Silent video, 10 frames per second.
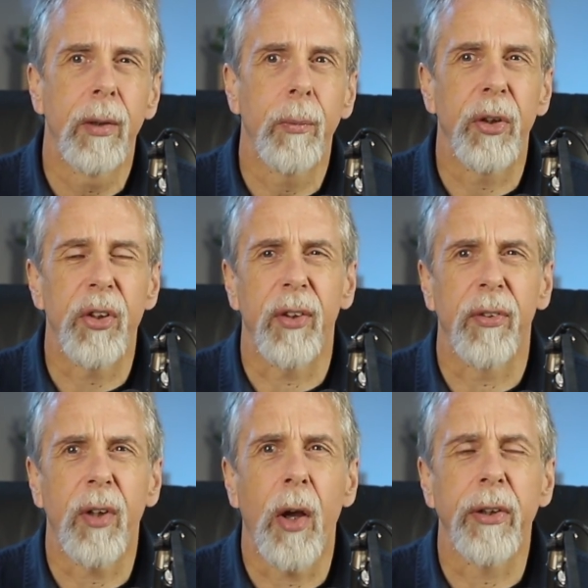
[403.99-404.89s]
which is
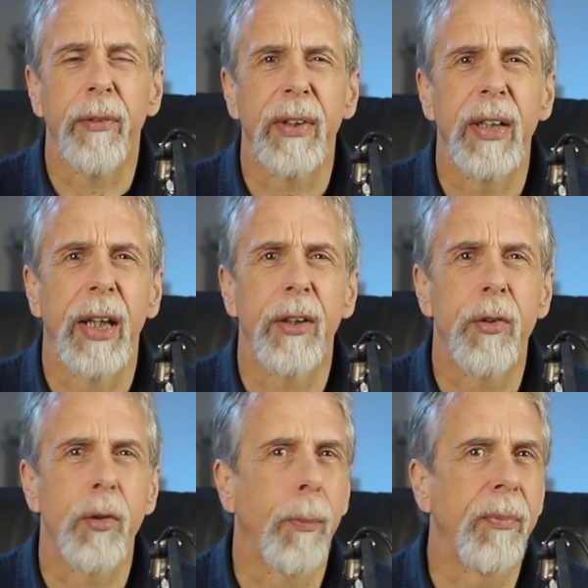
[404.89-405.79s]
kind of in their
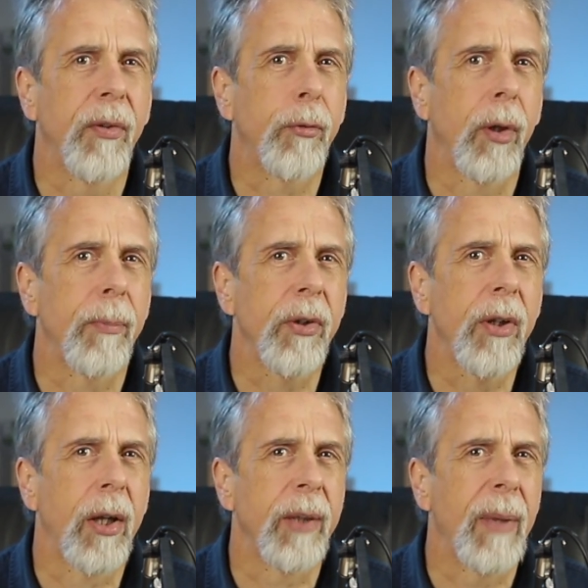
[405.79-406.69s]
job description,
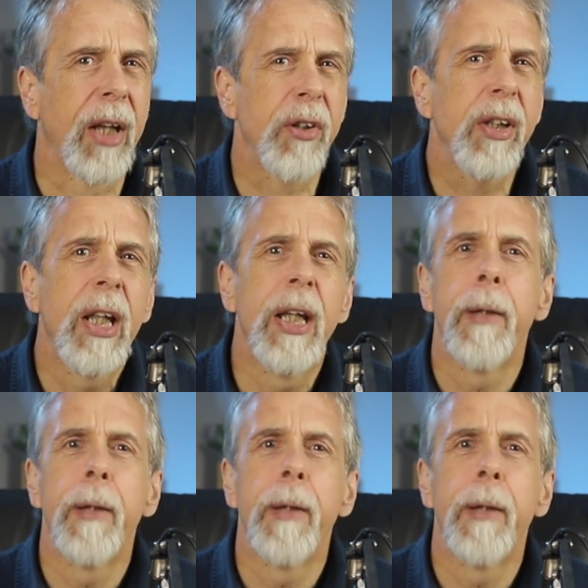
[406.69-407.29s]
I imagine.